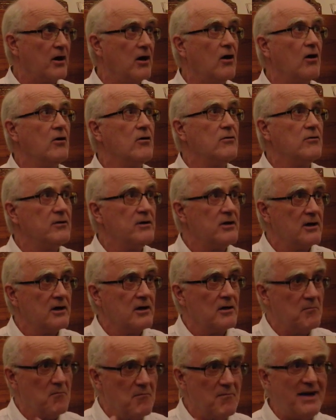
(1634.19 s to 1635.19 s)
own
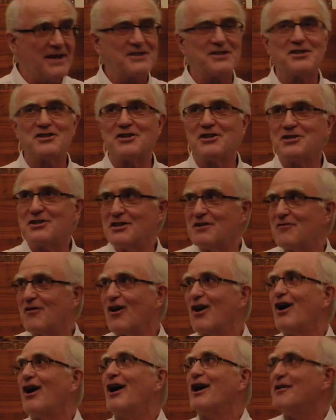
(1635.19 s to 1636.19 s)
meditative
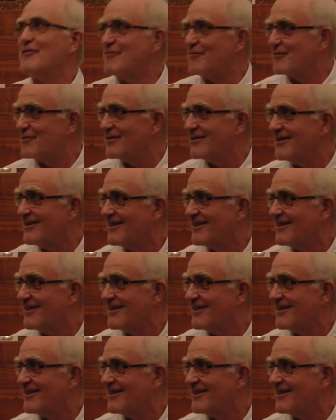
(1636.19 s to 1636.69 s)
life.